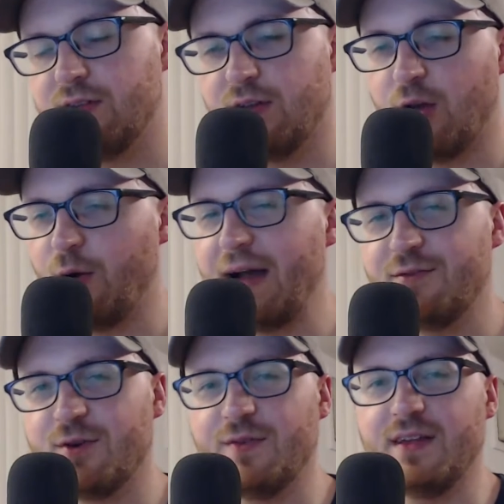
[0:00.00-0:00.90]
go
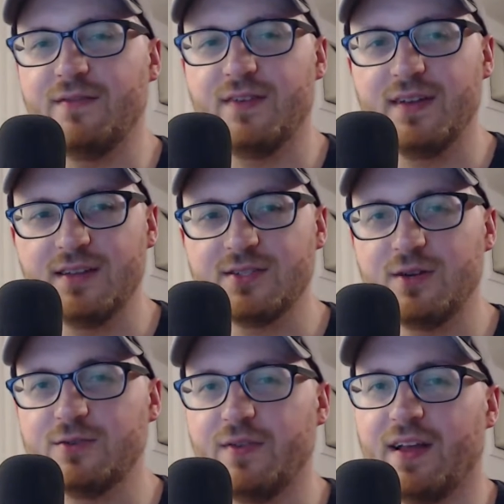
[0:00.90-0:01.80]
after all the Infinity
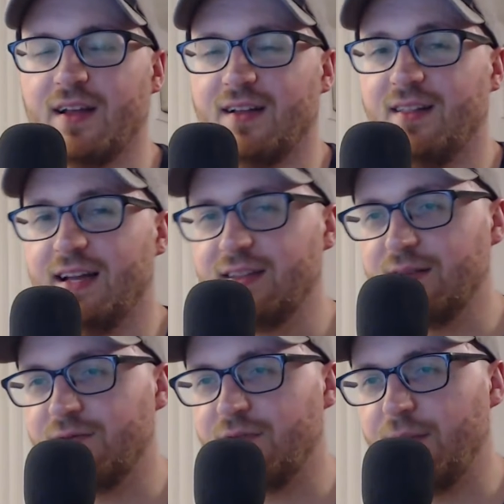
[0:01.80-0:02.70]
Stones so they can collect
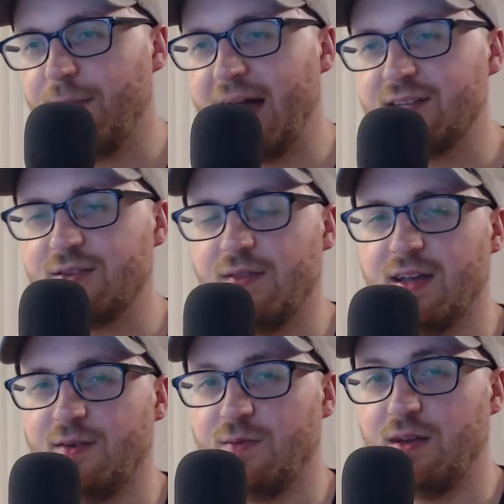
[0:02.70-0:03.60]
them from the past, so
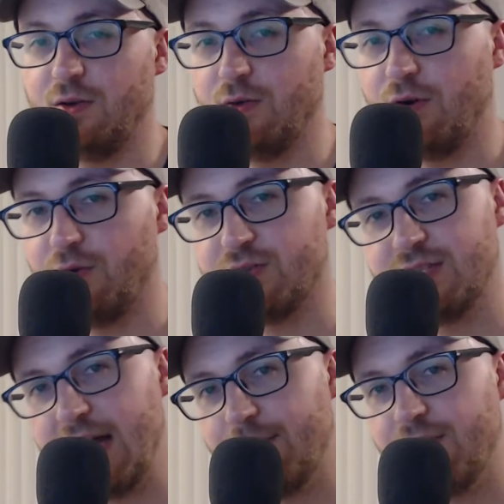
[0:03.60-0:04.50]
they can redo the whole
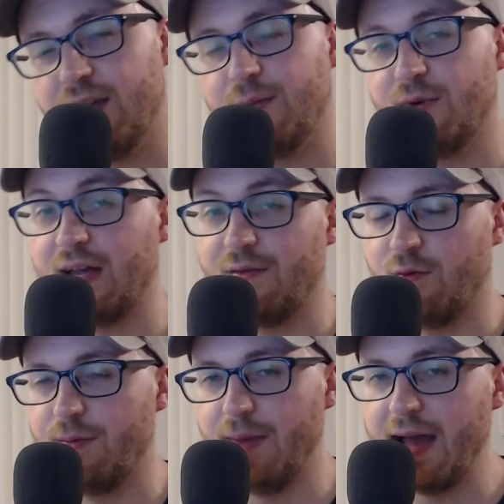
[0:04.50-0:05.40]
snap thing and bring
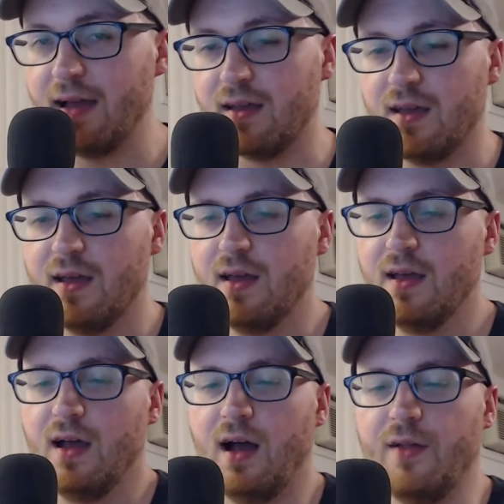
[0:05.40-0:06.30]
everyone back.
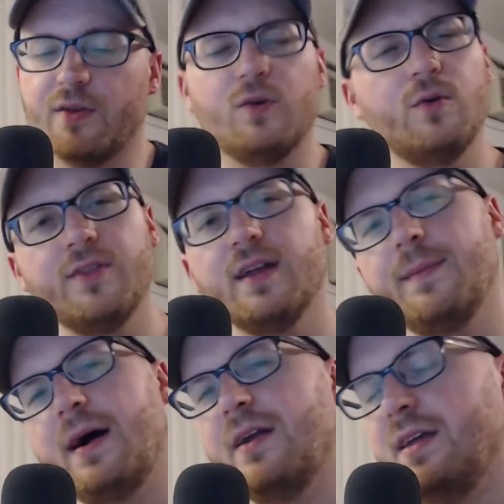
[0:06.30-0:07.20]
The cool thing
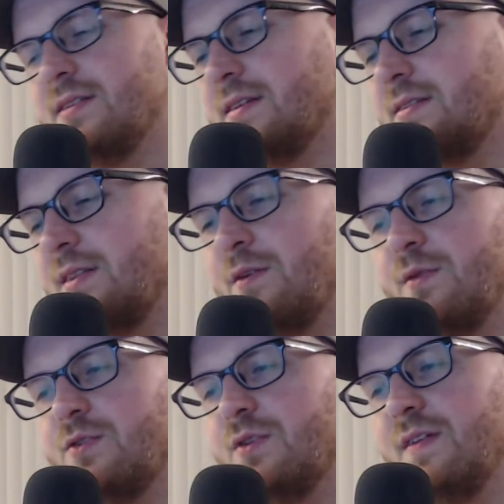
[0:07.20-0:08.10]
about it is, as they're
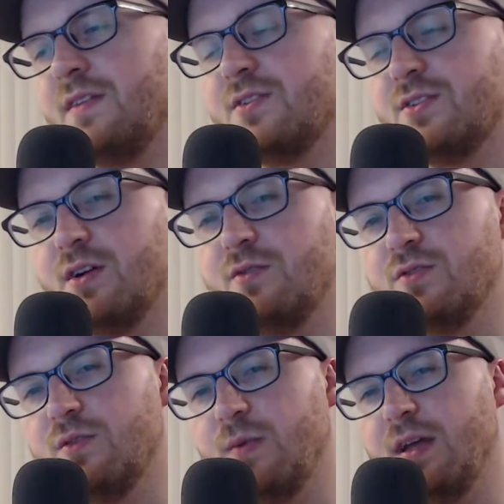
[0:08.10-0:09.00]
retrieving the
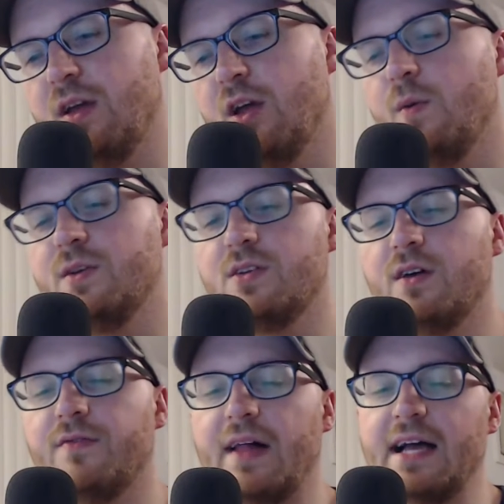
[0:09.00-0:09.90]
stones, we
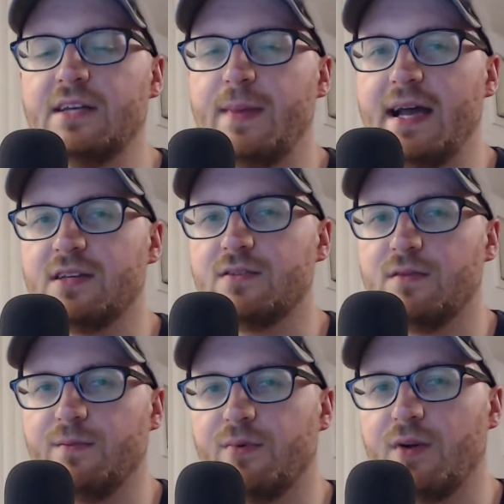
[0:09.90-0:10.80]
saw flashbacks
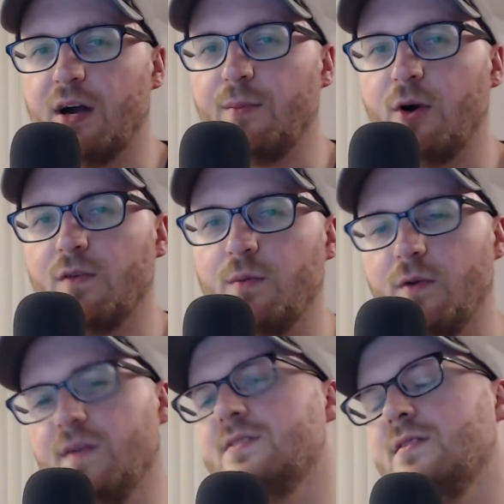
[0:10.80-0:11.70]
from prior Marvel
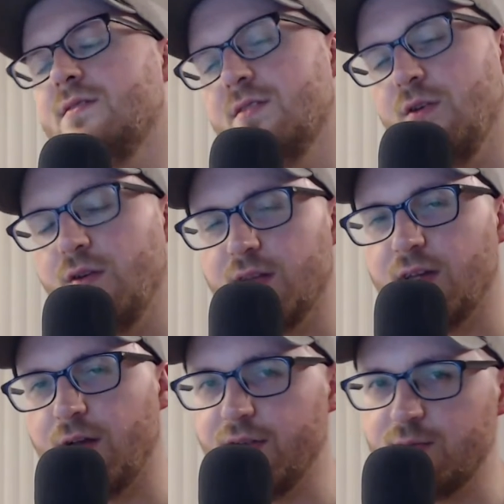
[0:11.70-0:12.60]
movies, so you can
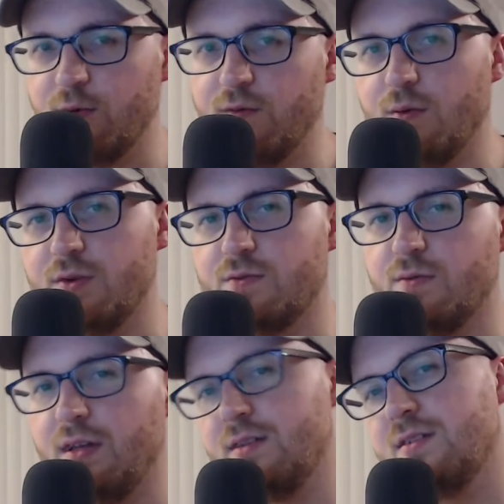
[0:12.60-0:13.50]
tell this movie was
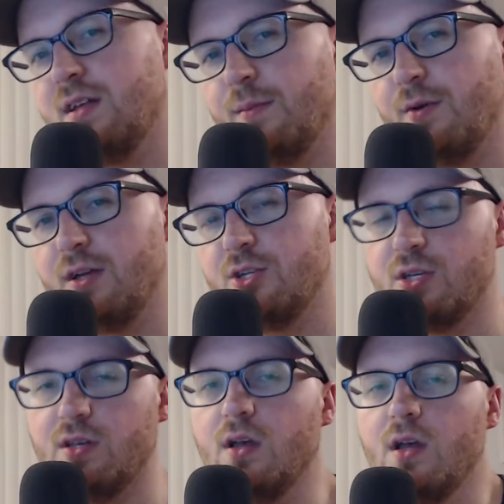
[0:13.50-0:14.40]
really a celebration